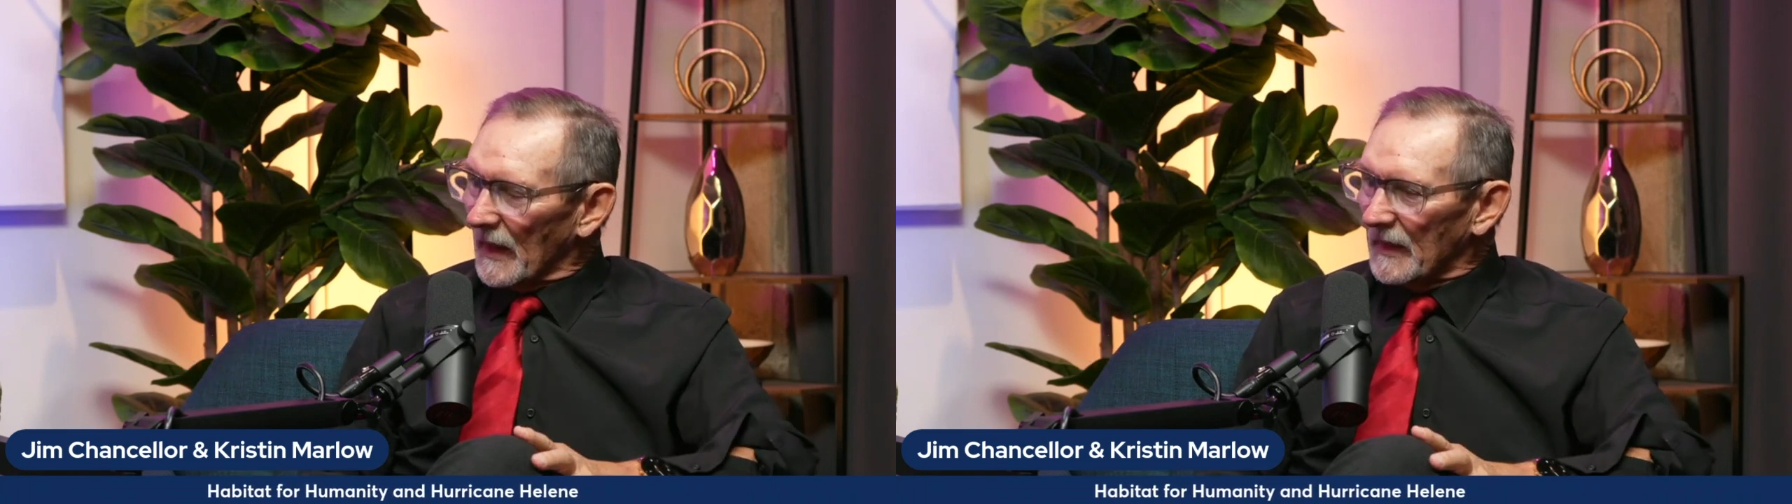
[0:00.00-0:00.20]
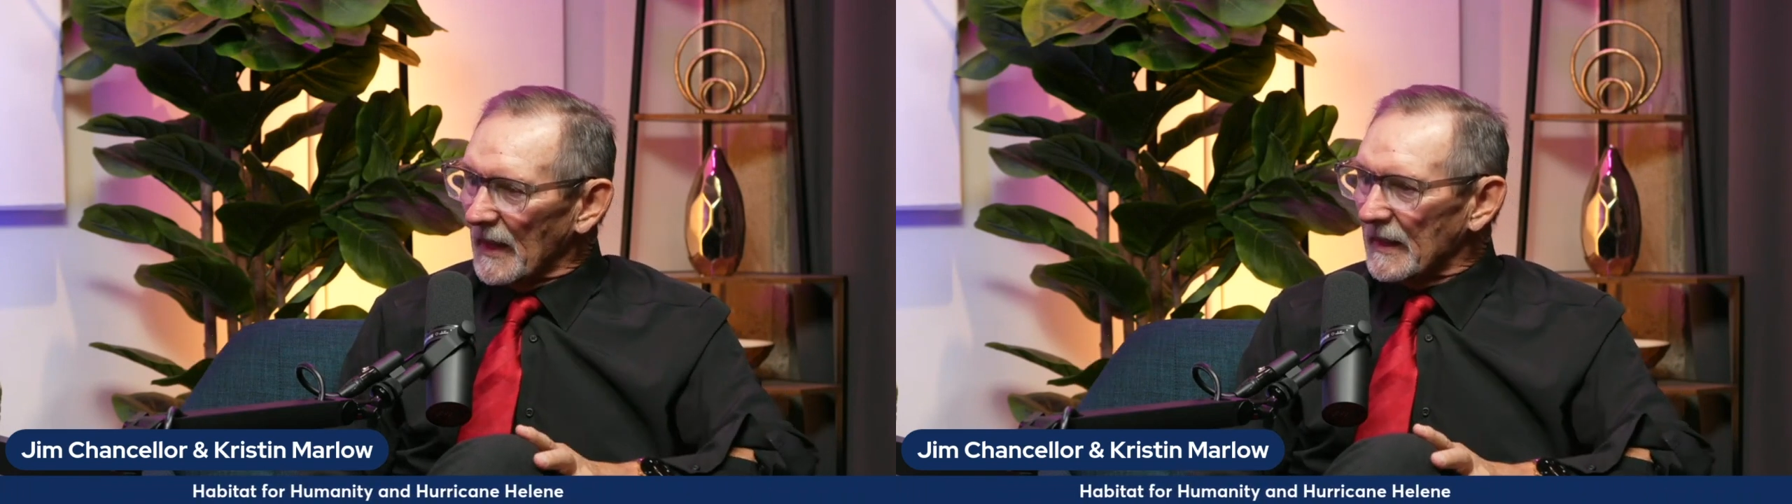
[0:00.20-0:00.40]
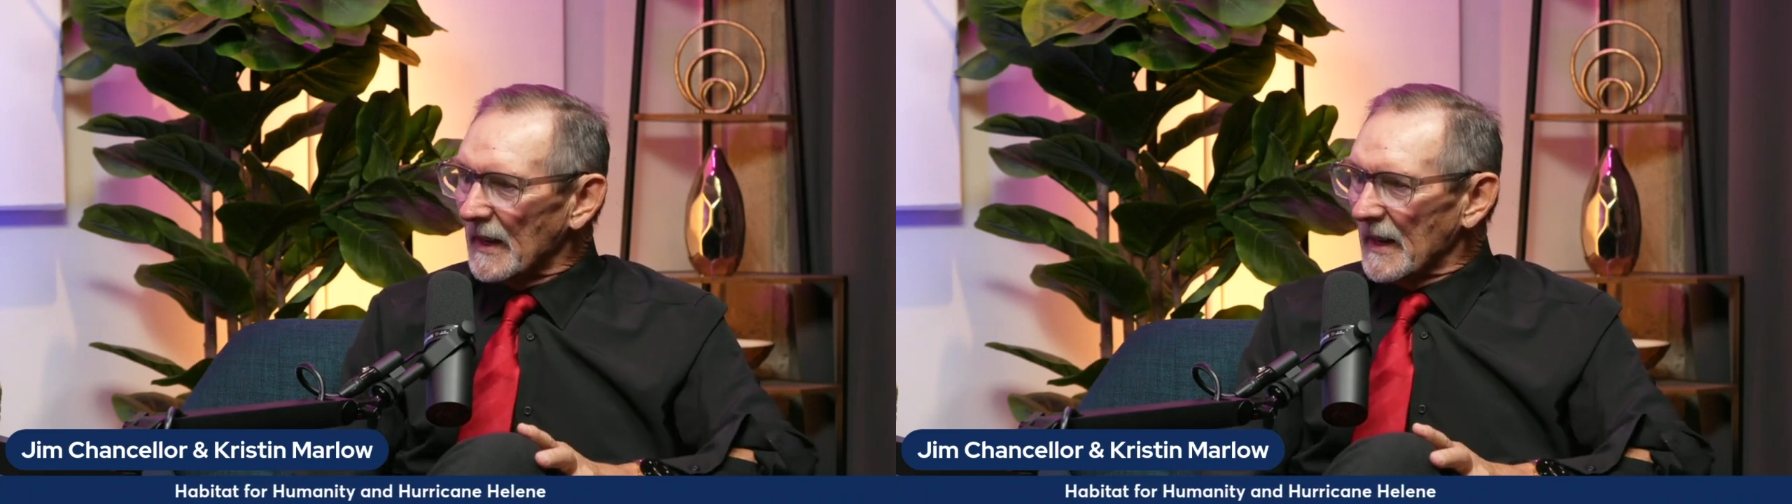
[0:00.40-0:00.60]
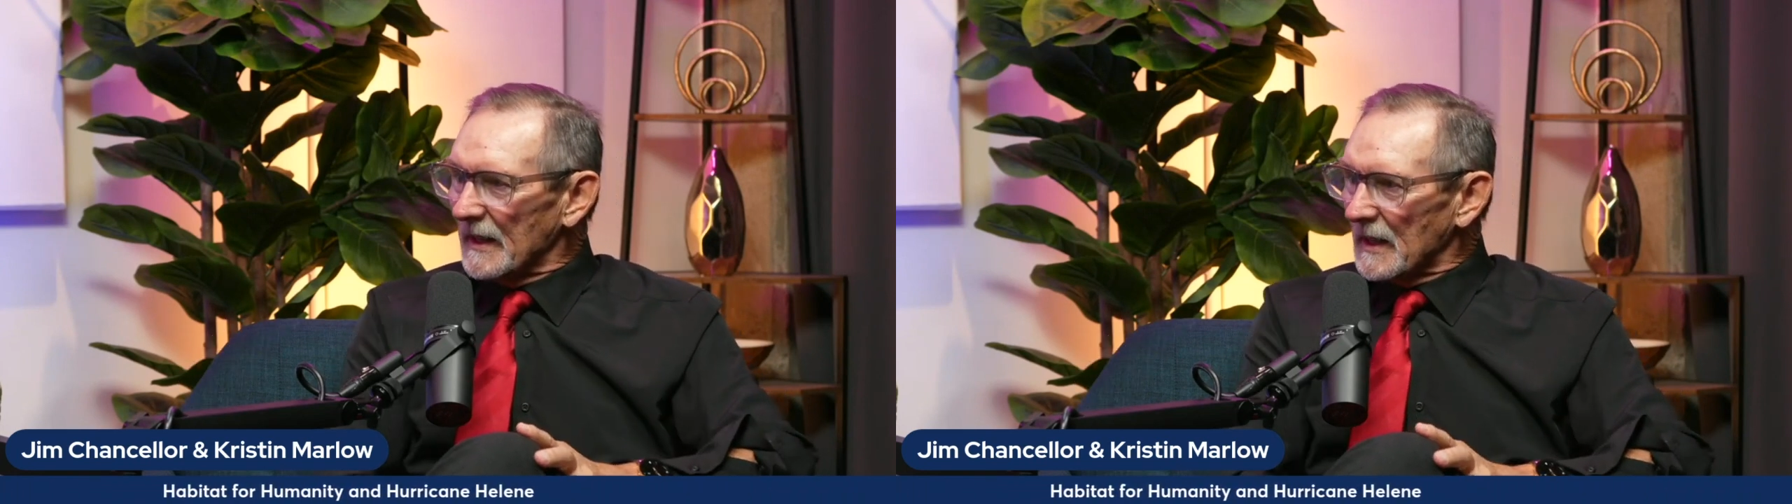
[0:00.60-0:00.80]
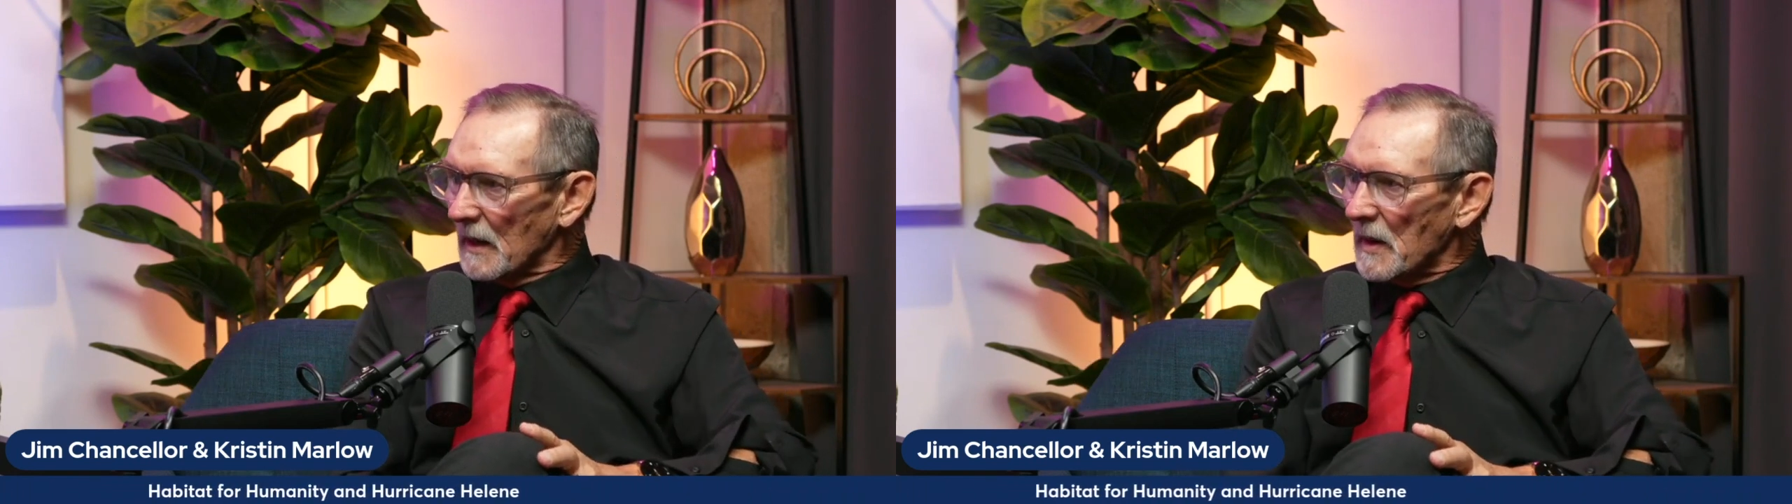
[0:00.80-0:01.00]
then
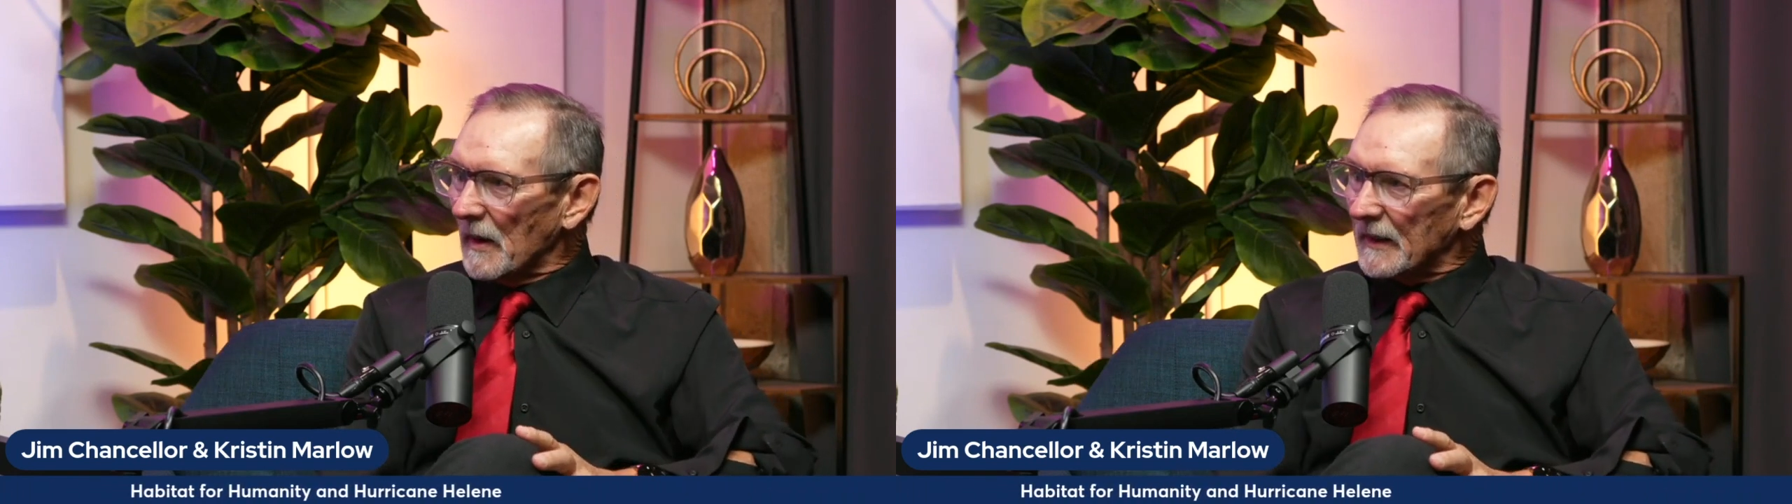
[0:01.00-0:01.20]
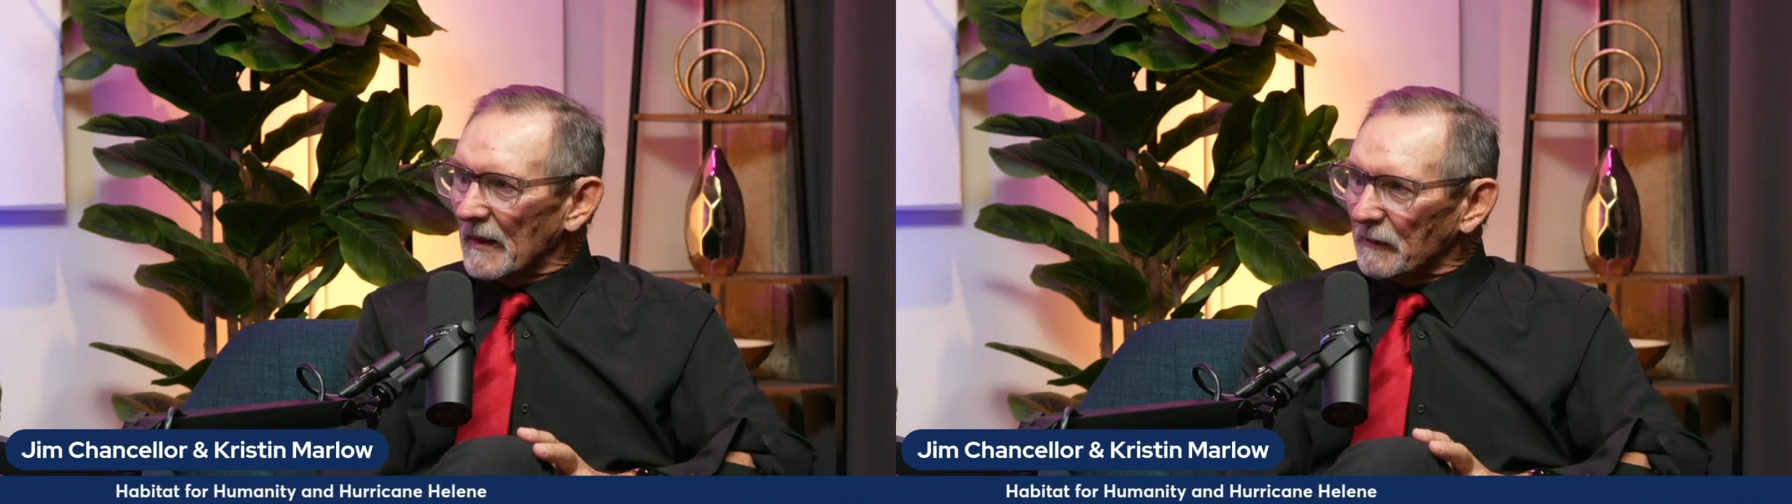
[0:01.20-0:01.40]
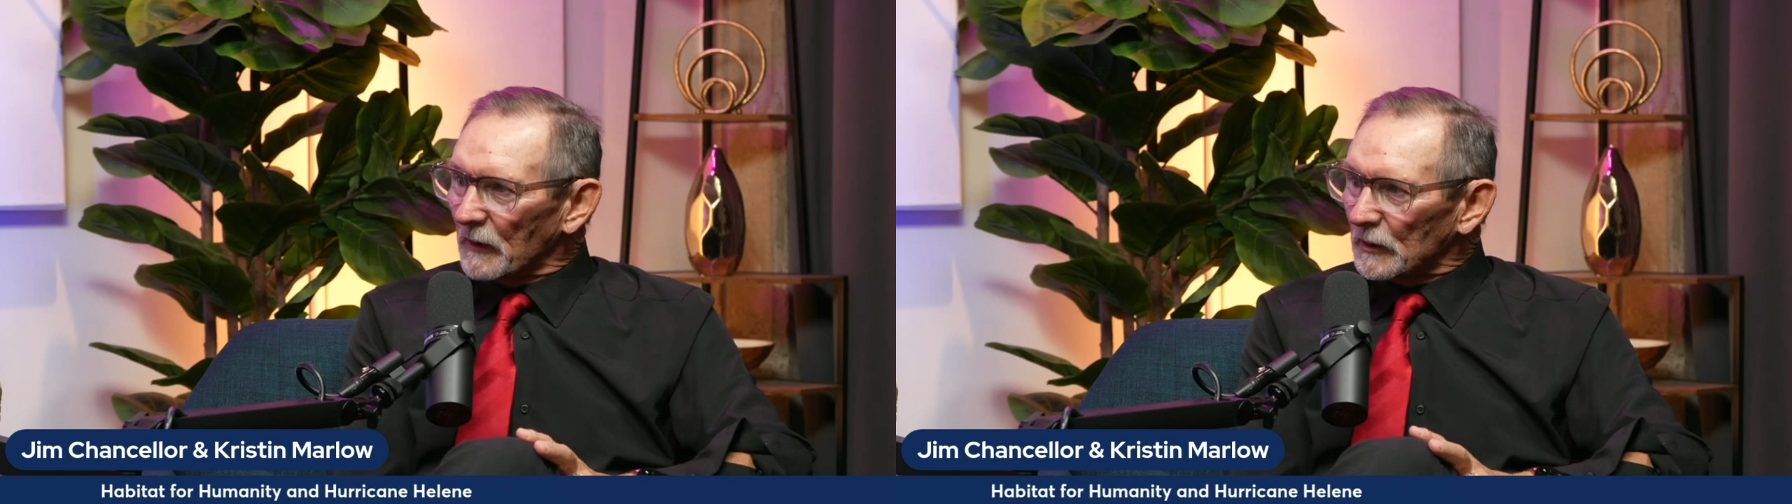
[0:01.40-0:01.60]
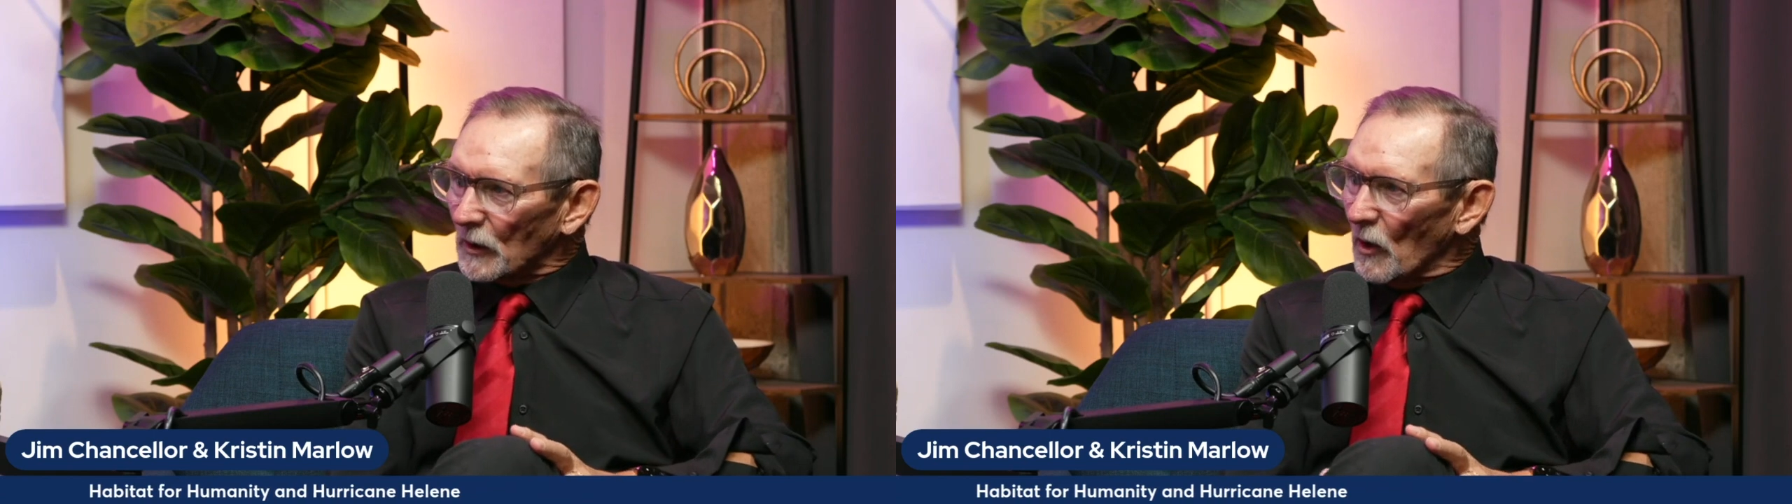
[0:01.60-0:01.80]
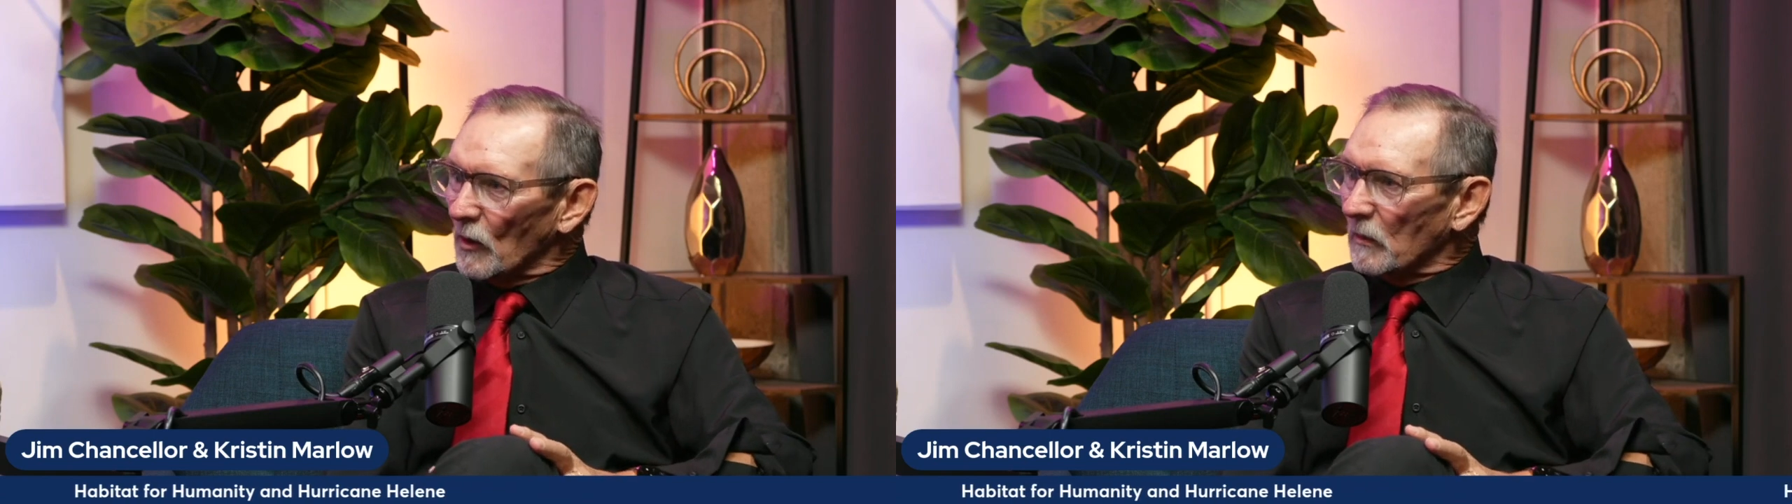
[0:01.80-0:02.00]
tell me about that first
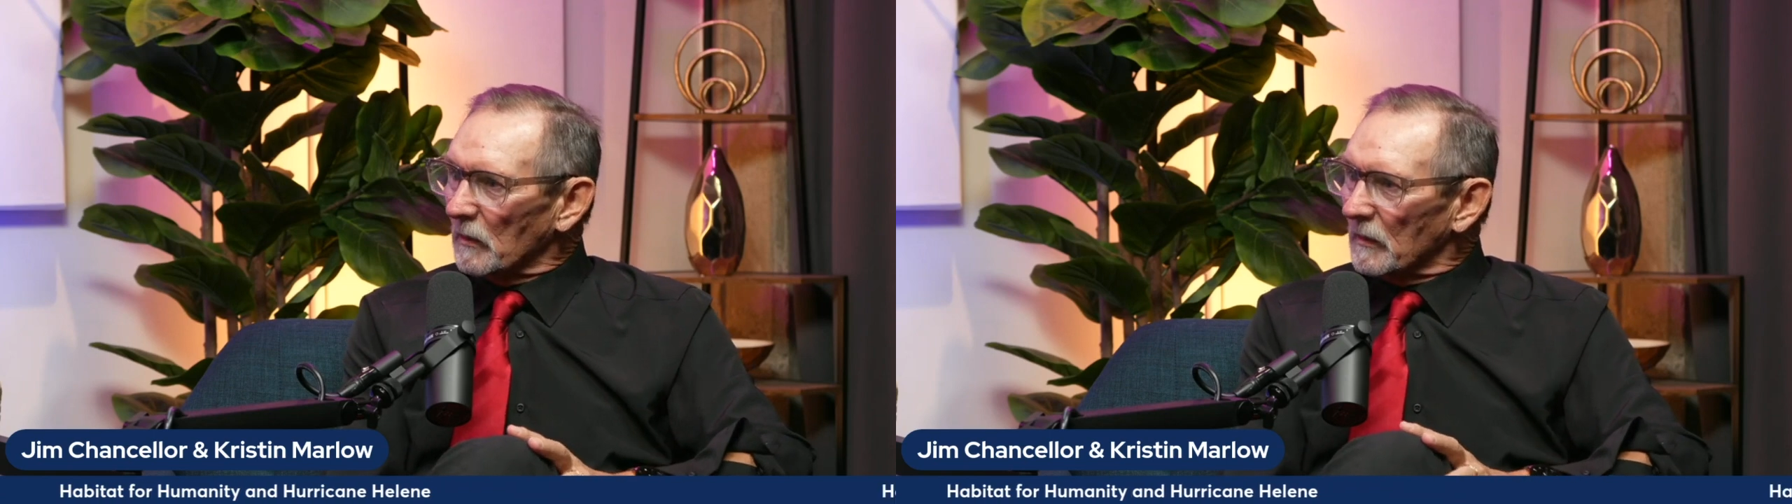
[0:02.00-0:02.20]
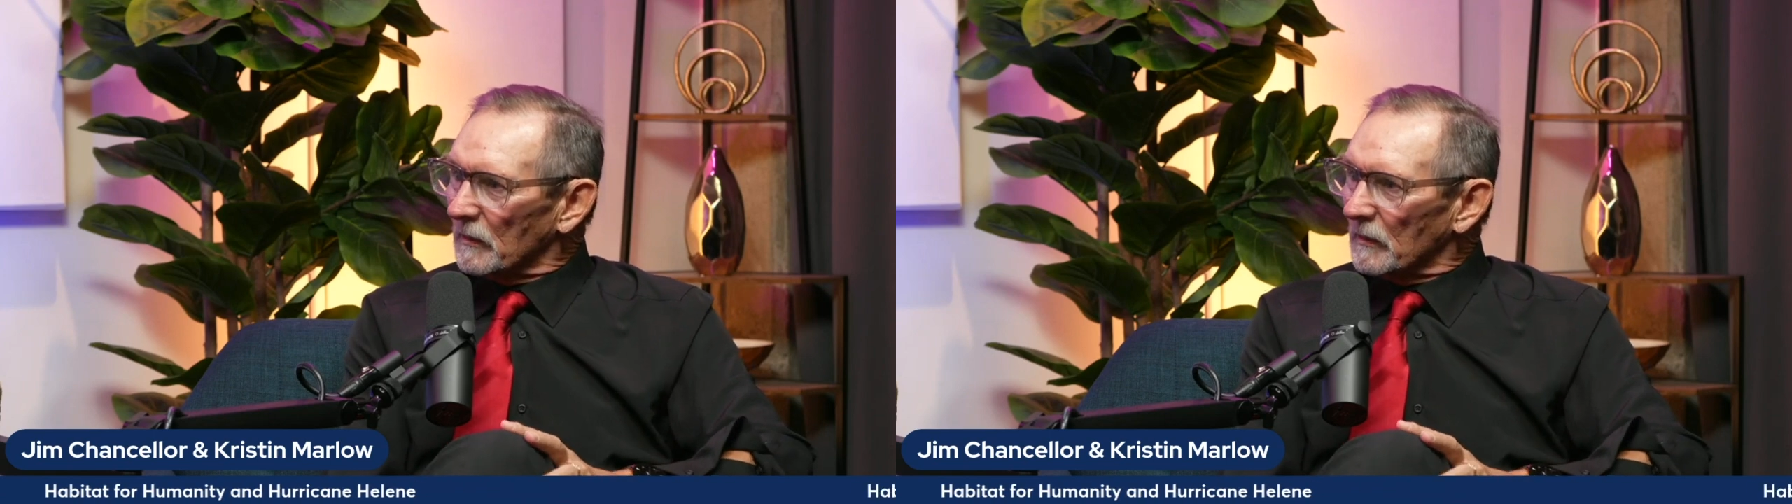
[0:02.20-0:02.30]
home.